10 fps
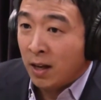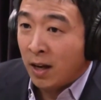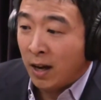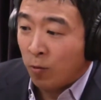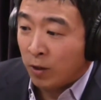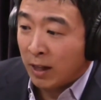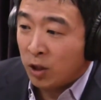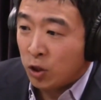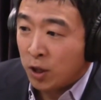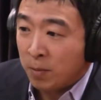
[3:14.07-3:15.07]

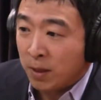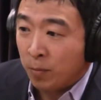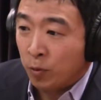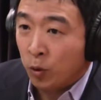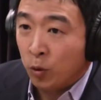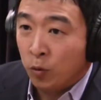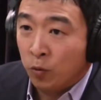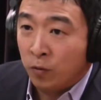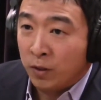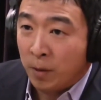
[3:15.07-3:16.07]
relationships
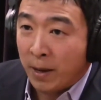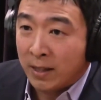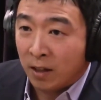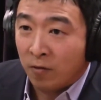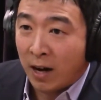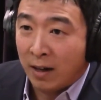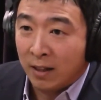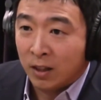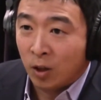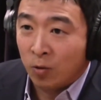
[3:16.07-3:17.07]
improve, domestic
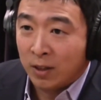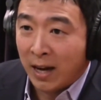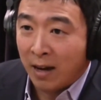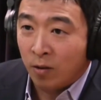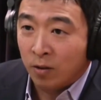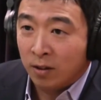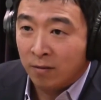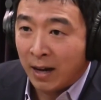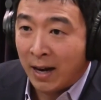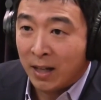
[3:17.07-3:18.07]
violence goes down,
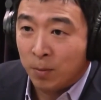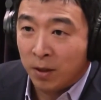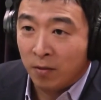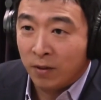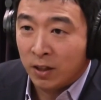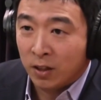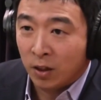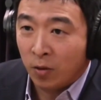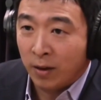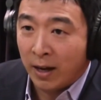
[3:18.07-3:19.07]
hospital visits
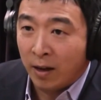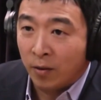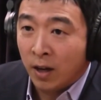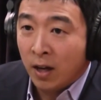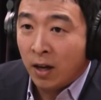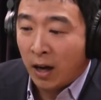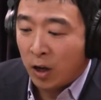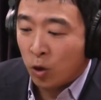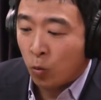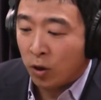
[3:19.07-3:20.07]
go down,
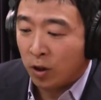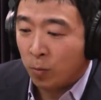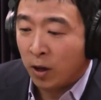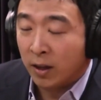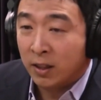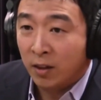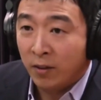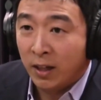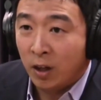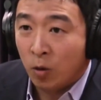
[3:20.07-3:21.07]
and your worker
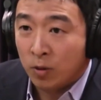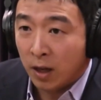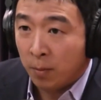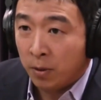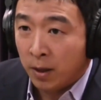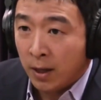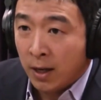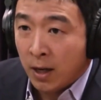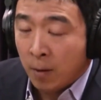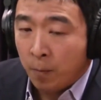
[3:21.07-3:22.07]
productivity goes up.
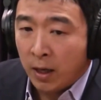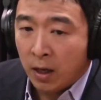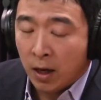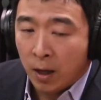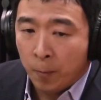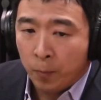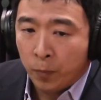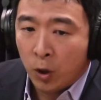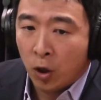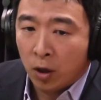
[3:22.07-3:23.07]
I mean,
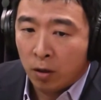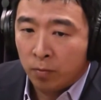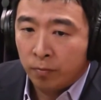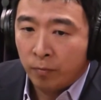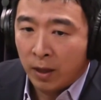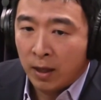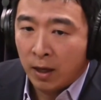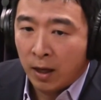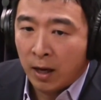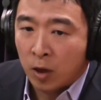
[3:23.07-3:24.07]
you're
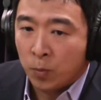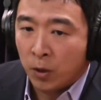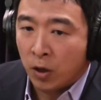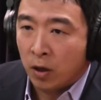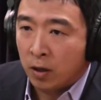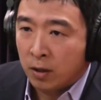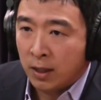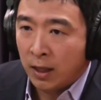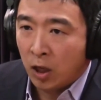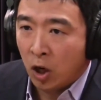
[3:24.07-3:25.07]
an entrepreneur and
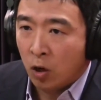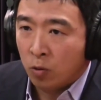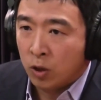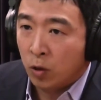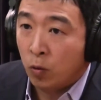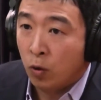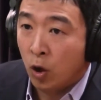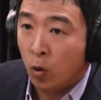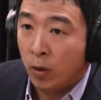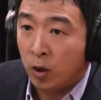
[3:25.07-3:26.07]
CEO, so you
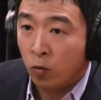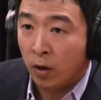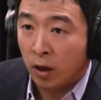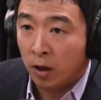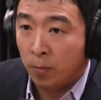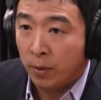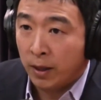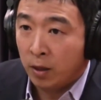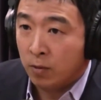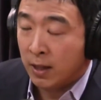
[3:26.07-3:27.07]
know when you run a
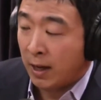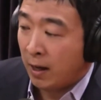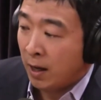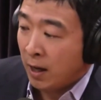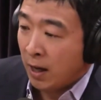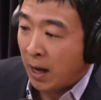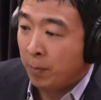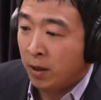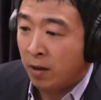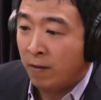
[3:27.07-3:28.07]
company, you say,
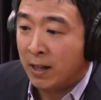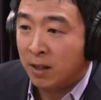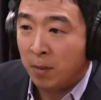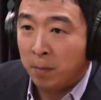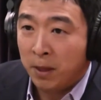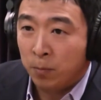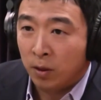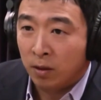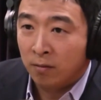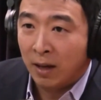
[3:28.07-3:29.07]
I'm going to invest in my
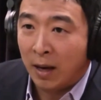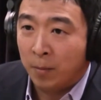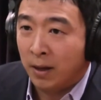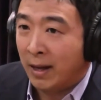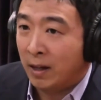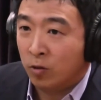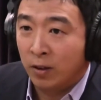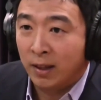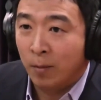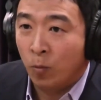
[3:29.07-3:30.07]
people. I'm going to
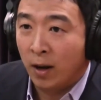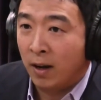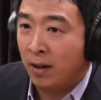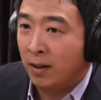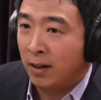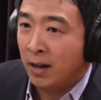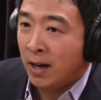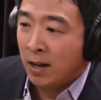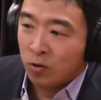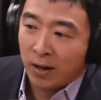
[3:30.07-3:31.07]
treat them well and
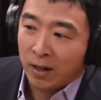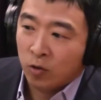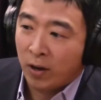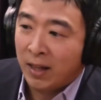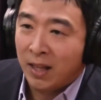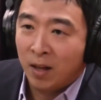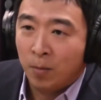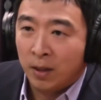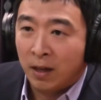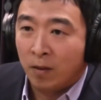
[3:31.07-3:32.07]
try and train
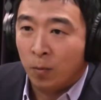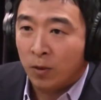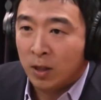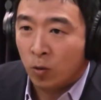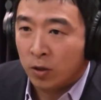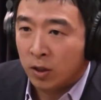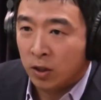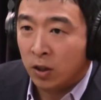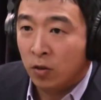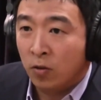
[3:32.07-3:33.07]
them and give them resources
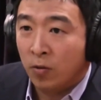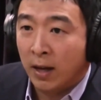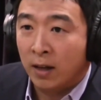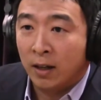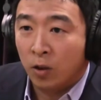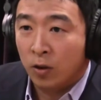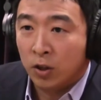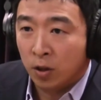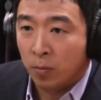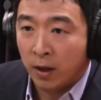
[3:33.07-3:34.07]
because you know that'll
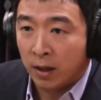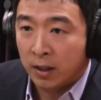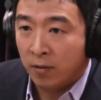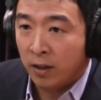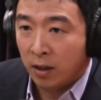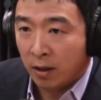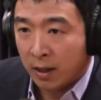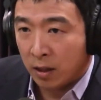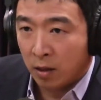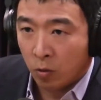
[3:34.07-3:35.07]
increase your productivity
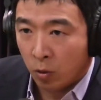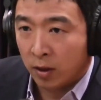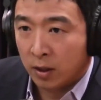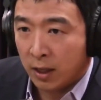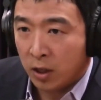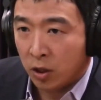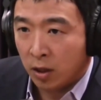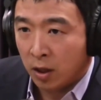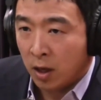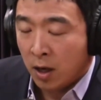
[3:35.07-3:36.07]
as an organization.
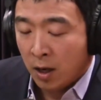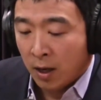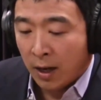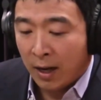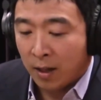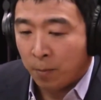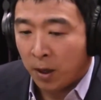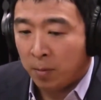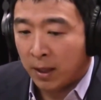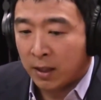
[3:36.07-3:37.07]
In the
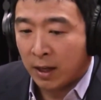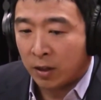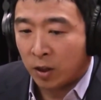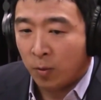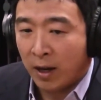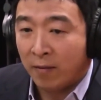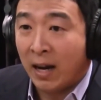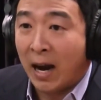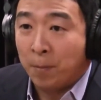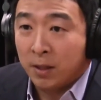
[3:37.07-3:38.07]
public sector, we have the
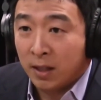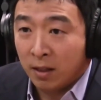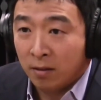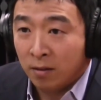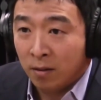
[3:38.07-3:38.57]
opposite